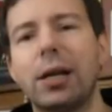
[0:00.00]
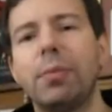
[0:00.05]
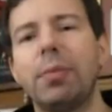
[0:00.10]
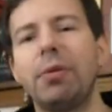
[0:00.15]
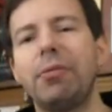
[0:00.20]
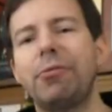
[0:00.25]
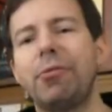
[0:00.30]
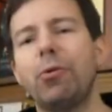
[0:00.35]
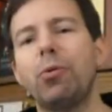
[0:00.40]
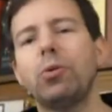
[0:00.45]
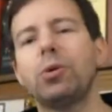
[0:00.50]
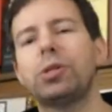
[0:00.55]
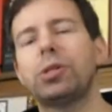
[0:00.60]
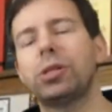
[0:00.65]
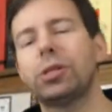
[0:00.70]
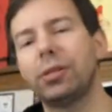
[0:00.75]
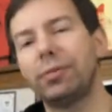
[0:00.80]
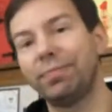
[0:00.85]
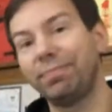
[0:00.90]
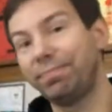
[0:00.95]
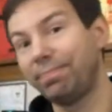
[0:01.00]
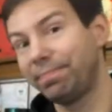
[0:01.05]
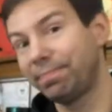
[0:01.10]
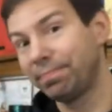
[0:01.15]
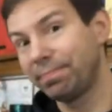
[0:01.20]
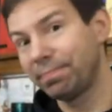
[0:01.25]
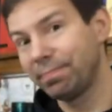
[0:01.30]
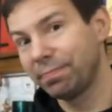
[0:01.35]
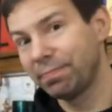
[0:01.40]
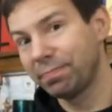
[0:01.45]
to be, folks?
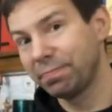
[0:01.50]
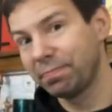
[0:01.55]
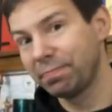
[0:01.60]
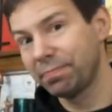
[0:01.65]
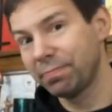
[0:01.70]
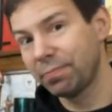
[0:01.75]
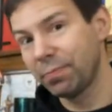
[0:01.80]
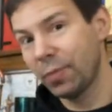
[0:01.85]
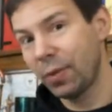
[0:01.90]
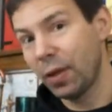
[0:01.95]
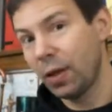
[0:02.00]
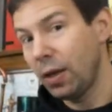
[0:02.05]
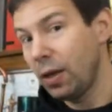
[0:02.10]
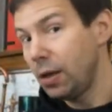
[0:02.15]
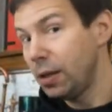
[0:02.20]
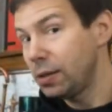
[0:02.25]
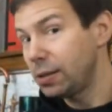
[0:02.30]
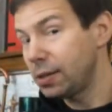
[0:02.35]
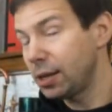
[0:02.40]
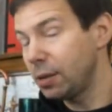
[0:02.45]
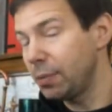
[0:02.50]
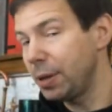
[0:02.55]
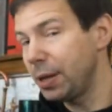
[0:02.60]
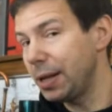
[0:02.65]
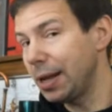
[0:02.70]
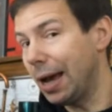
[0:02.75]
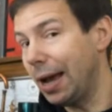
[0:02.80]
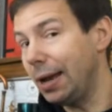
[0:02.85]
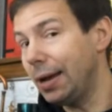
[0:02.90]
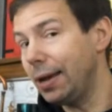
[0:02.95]
It's going to be
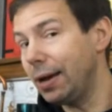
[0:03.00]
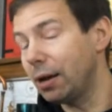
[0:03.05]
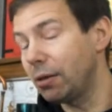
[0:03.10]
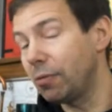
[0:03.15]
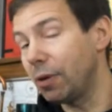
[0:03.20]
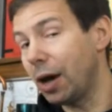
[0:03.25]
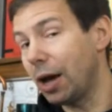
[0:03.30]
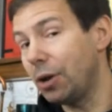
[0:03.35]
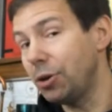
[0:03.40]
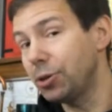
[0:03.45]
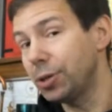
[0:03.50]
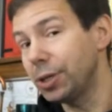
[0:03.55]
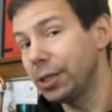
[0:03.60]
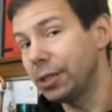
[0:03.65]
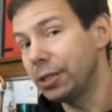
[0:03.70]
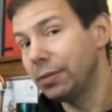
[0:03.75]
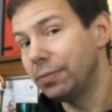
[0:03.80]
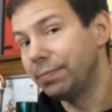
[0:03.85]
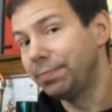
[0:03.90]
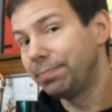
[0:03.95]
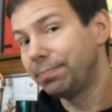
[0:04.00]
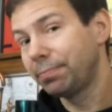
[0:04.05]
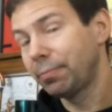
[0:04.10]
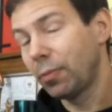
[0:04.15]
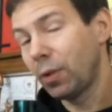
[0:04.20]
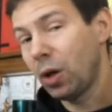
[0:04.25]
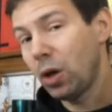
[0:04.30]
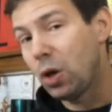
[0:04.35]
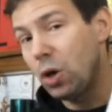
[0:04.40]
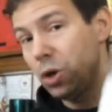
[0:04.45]
90 out of 100.
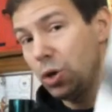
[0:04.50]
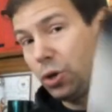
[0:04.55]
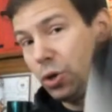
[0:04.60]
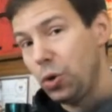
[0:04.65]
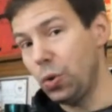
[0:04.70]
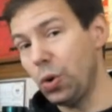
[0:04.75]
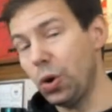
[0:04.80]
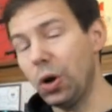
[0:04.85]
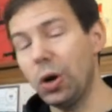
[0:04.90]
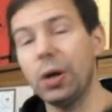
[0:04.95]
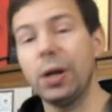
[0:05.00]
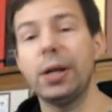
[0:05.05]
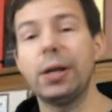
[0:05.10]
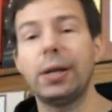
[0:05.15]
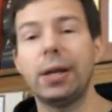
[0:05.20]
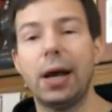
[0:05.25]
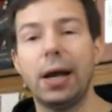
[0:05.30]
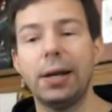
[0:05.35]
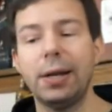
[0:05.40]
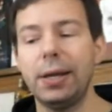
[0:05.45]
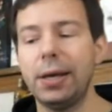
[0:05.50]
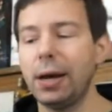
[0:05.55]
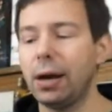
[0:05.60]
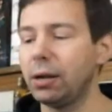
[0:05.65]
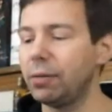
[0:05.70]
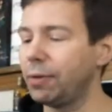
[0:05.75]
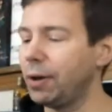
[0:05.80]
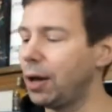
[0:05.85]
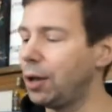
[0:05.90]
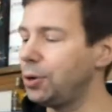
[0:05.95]
You heard it, 90 out
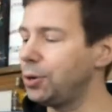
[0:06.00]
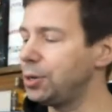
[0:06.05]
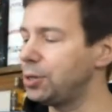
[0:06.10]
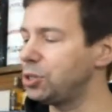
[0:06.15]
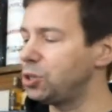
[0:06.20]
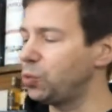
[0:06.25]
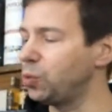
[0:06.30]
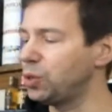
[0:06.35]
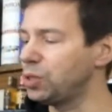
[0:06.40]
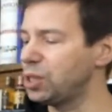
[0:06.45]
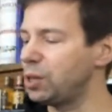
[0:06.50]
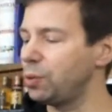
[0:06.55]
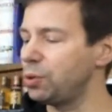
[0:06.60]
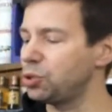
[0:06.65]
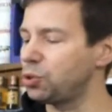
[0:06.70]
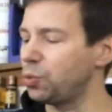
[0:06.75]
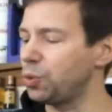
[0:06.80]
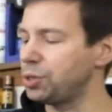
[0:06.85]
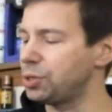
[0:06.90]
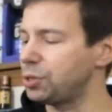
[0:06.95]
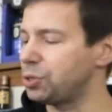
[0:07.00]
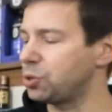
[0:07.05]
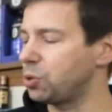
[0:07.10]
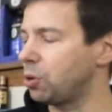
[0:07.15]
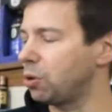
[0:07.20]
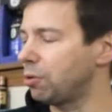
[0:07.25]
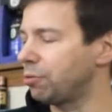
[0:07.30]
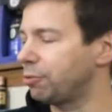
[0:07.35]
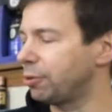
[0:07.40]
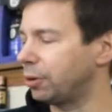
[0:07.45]
of 100 is the Whiskey Whistle Whiskey
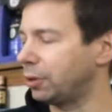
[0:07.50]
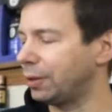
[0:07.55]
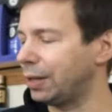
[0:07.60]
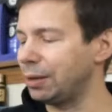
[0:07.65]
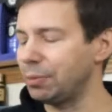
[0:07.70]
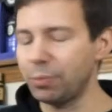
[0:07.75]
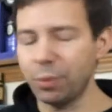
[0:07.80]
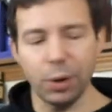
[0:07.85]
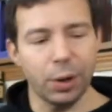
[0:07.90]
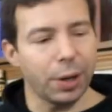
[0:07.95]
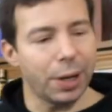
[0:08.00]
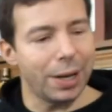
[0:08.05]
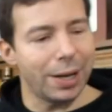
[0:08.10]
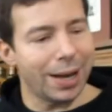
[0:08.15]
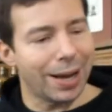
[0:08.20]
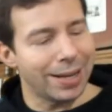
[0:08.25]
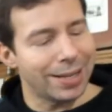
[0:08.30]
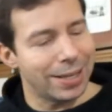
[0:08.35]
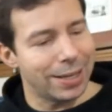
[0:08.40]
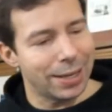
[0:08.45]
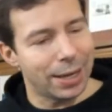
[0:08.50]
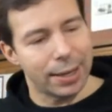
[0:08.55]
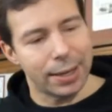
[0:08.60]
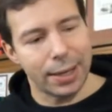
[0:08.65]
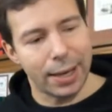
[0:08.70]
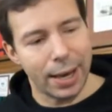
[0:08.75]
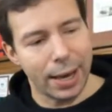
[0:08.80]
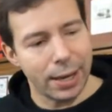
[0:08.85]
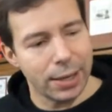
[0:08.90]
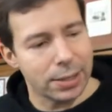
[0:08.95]
Score for Glenburgie
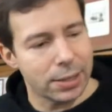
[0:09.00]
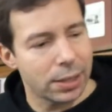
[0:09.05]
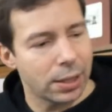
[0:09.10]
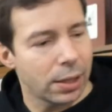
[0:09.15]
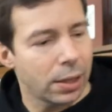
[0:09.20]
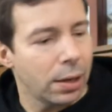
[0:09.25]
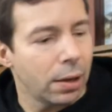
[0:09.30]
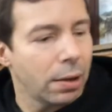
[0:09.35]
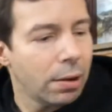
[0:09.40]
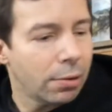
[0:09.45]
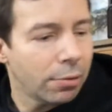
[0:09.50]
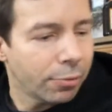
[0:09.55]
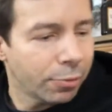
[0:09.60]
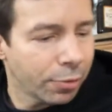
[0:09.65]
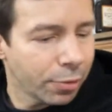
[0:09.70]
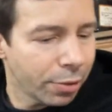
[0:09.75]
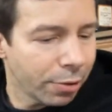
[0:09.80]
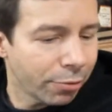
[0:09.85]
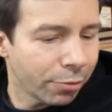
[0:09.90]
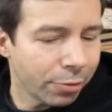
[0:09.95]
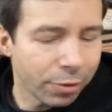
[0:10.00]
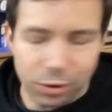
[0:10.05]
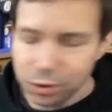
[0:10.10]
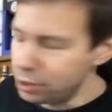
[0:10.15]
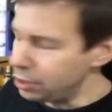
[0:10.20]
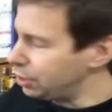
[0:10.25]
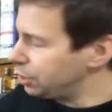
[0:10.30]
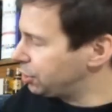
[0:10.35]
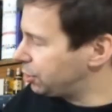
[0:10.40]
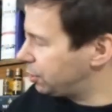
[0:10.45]
1998. For the first
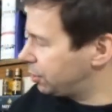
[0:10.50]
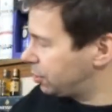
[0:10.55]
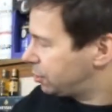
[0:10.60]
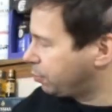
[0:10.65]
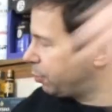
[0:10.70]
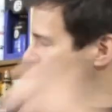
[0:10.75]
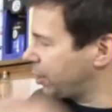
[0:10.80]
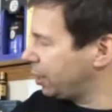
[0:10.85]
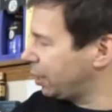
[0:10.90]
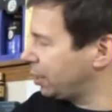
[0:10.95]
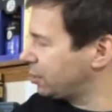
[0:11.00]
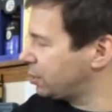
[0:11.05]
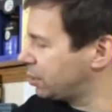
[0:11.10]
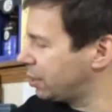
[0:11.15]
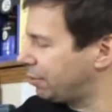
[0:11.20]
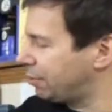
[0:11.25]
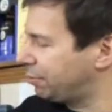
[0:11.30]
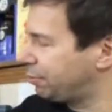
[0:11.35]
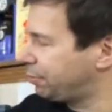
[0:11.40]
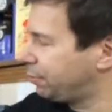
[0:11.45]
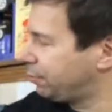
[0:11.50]
edition. It's pretty nice stuff.